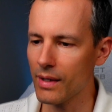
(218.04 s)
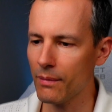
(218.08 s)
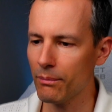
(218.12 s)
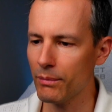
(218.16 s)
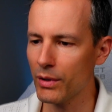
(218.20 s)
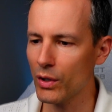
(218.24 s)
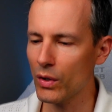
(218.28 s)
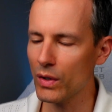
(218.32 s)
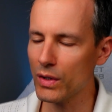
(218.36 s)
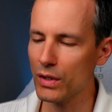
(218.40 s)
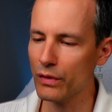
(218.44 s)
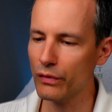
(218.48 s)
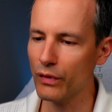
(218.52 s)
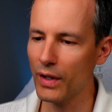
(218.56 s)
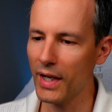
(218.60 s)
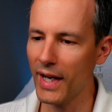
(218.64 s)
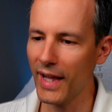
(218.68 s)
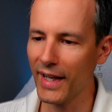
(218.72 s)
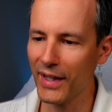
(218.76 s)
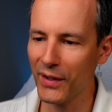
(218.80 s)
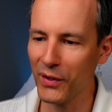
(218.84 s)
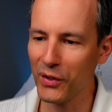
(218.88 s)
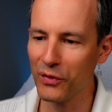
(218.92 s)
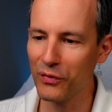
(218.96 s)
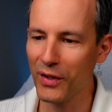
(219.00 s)
Because of a
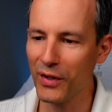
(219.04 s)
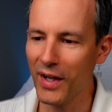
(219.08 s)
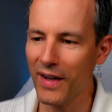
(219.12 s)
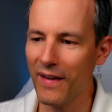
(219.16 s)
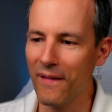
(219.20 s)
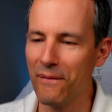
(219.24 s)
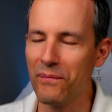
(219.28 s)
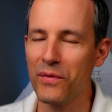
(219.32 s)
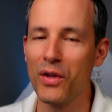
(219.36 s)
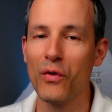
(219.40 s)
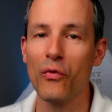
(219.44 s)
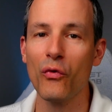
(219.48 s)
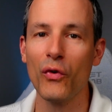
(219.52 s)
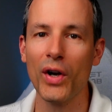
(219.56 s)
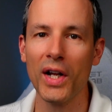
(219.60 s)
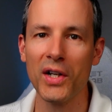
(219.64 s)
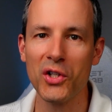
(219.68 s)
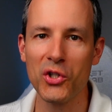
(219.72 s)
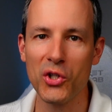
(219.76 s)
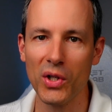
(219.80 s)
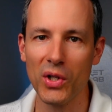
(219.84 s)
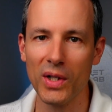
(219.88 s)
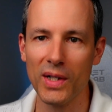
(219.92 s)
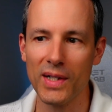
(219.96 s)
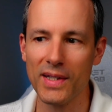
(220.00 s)
lack of
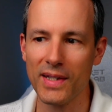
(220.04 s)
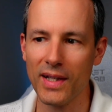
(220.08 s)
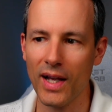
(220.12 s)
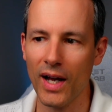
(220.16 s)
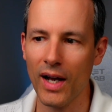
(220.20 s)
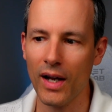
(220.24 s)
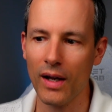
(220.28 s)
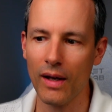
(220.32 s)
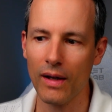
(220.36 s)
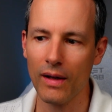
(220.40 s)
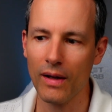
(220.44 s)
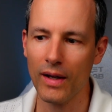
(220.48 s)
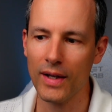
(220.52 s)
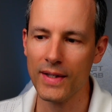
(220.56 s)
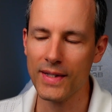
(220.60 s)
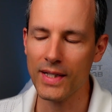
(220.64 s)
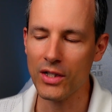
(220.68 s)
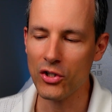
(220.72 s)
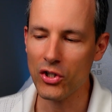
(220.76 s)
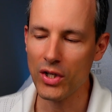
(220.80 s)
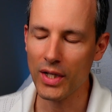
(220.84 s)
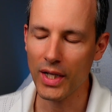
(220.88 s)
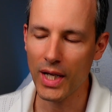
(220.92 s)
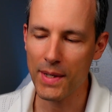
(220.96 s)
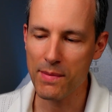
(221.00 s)
differentials, I
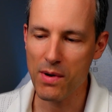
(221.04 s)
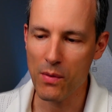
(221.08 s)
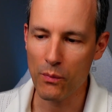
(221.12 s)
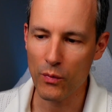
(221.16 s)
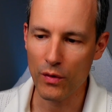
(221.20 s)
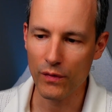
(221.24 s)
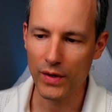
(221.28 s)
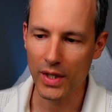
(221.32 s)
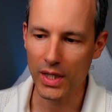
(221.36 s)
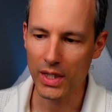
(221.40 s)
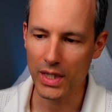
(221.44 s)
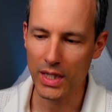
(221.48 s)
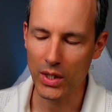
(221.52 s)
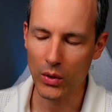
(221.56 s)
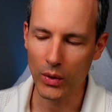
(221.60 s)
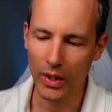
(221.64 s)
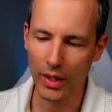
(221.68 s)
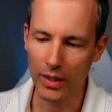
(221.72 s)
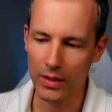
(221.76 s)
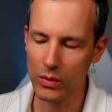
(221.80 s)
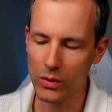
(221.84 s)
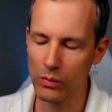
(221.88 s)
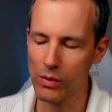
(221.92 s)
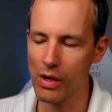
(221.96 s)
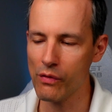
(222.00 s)
essentially came up with the idea, okay,
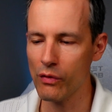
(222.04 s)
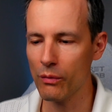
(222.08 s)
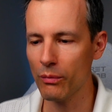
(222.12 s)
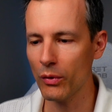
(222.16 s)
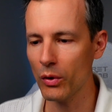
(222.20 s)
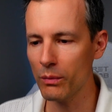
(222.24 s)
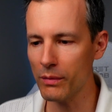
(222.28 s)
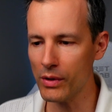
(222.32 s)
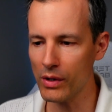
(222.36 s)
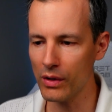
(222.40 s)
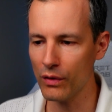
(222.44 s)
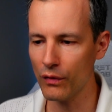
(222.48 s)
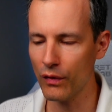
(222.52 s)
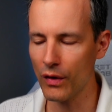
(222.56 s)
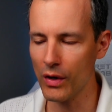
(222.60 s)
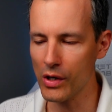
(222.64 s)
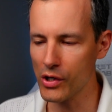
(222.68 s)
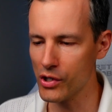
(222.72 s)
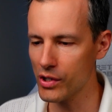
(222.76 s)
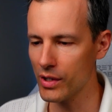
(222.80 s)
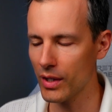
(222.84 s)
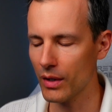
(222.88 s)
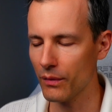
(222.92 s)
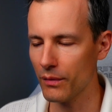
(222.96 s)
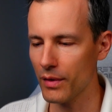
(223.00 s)
so we have a bone marrow
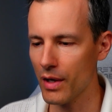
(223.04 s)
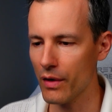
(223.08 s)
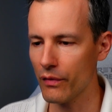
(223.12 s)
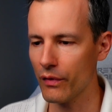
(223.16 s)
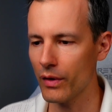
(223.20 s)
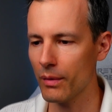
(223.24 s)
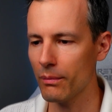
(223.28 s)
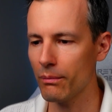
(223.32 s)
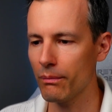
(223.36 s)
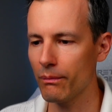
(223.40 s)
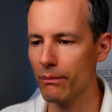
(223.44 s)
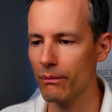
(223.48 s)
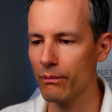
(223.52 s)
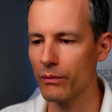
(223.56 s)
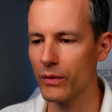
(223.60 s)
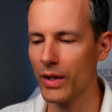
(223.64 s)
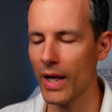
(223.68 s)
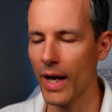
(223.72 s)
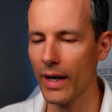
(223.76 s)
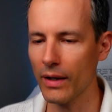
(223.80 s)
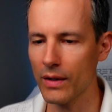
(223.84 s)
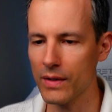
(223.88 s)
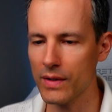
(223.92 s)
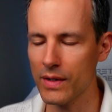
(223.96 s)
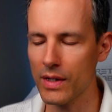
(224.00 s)
infarction and we have a
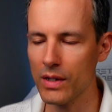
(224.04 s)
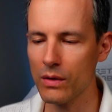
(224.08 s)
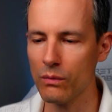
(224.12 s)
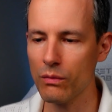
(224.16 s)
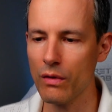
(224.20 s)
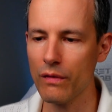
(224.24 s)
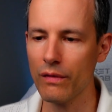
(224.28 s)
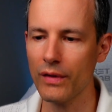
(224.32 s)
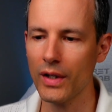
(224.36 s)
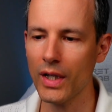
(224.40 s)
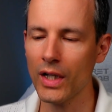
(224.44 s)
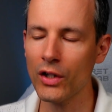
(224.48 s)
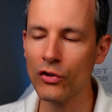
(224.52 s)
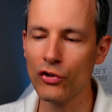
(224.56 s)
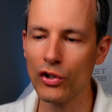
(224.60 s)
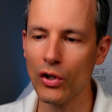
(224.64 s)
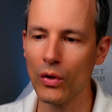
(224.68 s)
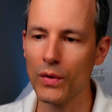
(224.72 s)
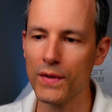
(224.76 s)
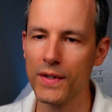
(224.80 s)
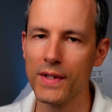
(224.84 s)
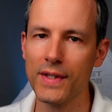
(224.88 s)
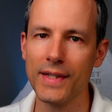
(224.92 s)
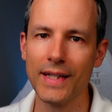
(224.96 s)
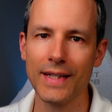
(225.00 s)
ganglion cyst with an
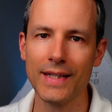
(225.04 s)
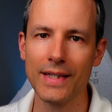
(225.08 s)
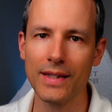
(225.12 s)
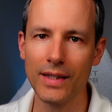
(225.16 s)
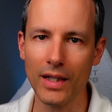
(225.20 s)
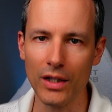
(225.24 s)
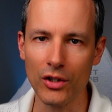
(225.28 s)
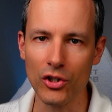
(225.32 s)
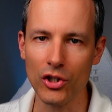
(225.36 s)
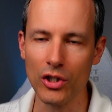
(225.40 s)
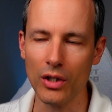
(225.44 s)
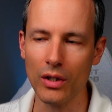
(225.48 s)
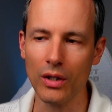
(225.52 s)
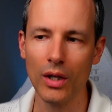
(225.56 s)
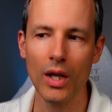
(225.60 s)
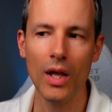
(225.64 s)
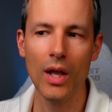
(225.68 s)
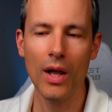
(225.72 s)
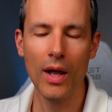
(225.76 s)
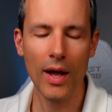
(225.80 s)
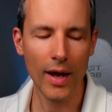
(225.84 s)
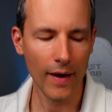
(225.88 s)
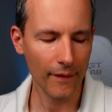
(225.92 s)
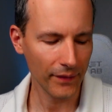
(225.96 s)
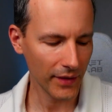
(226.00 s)
intraosseous extension.
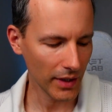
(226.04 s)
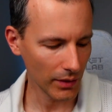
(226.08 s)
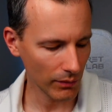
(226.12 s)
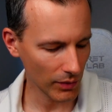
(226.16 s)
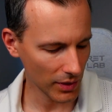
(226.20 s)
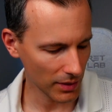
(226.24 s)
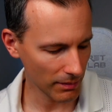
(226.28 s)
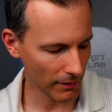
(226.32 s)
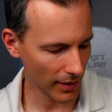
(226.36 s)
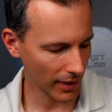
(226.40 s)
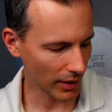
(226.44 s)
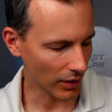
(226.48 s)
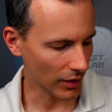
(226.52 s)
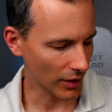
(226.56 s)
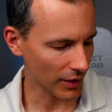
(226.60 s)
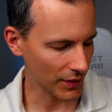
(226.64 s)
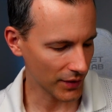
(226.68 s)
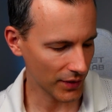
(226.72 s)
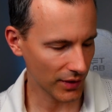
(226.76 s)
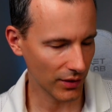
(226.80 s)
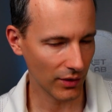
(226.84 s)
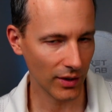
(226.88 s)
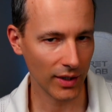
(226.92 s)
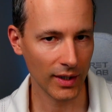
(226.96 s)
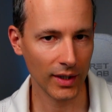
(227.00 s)
And that was my
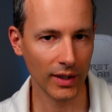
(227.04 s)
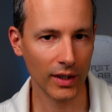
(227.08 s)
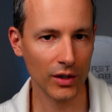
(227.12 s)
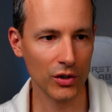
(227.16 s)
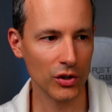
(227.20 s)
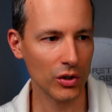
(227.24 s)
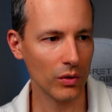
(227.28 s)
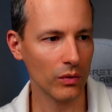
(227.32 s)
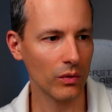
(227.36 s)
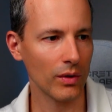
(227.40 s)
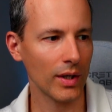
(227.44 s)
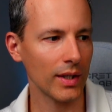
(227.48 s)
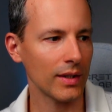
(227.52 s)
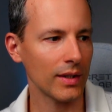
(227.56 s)
answer, and I can show you right